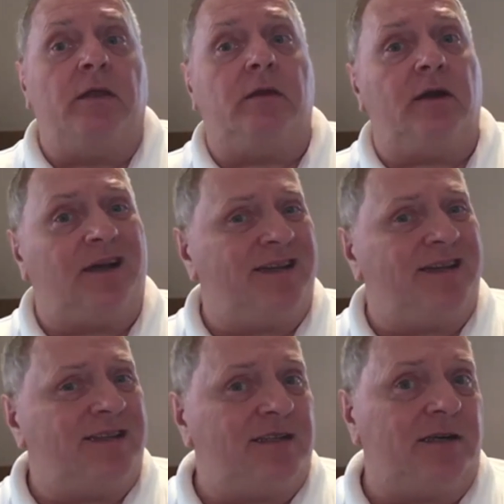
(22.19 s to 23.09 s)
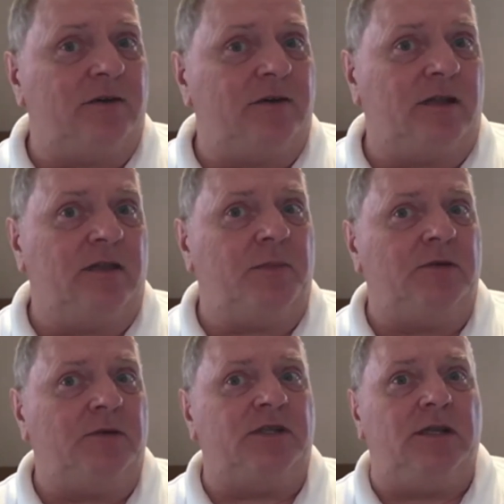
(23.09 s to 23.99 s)
They're not necessarily the
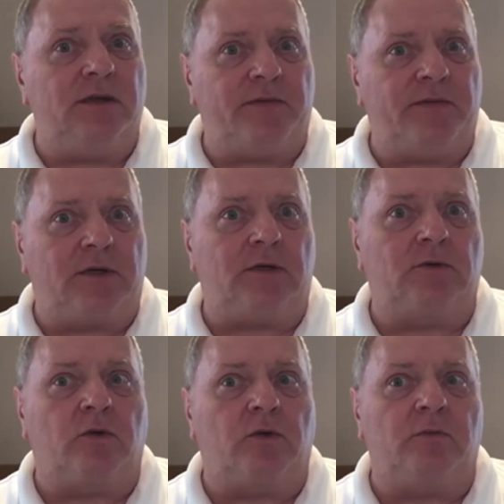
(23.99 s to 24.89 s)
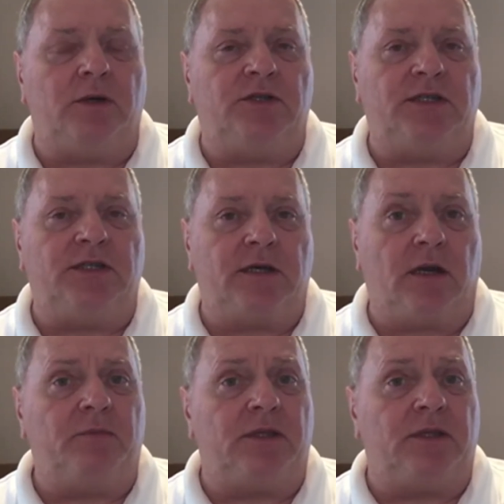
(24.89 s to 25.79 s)
most difficult or the most
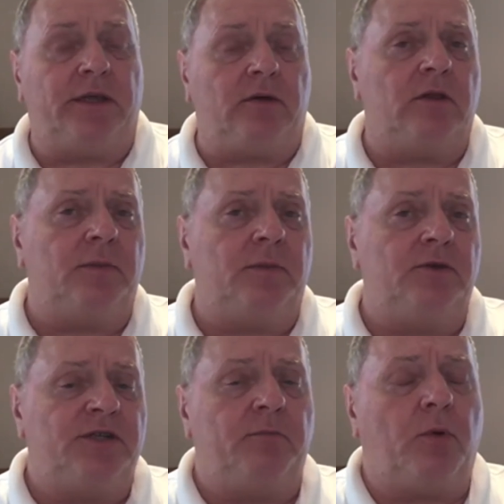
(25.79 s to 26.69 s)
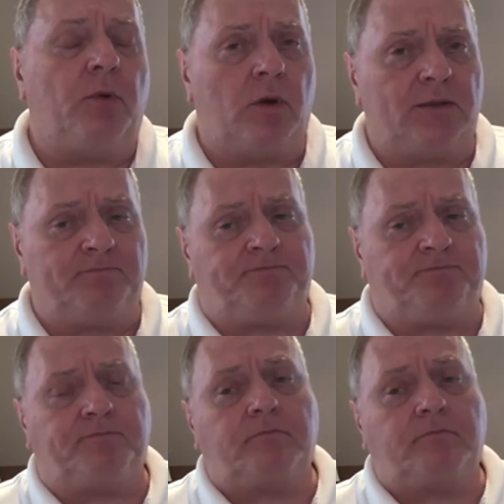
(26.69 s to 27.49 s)
subtle, but they are the most important.